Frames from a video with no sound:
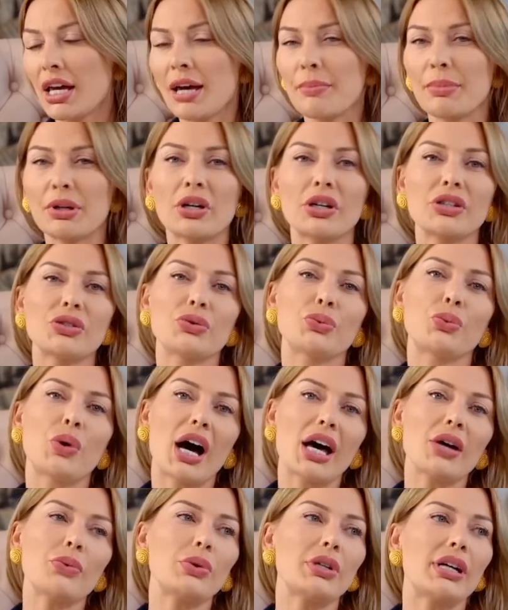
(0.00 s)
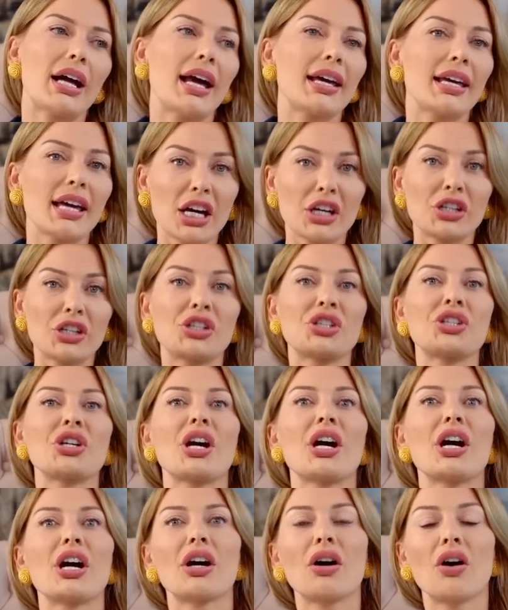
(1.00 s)
Because why would I
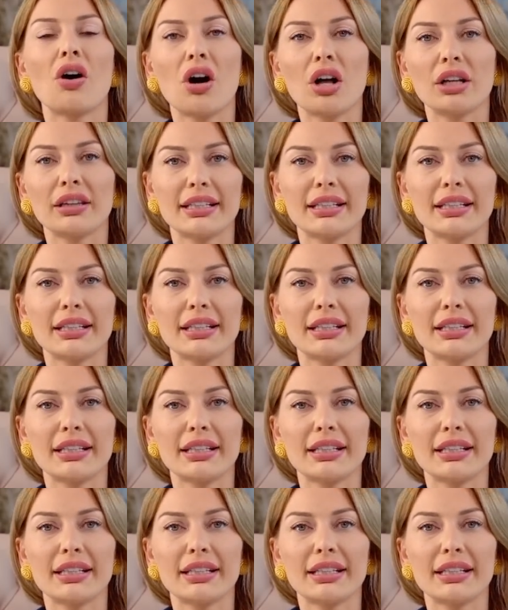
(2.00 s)
share all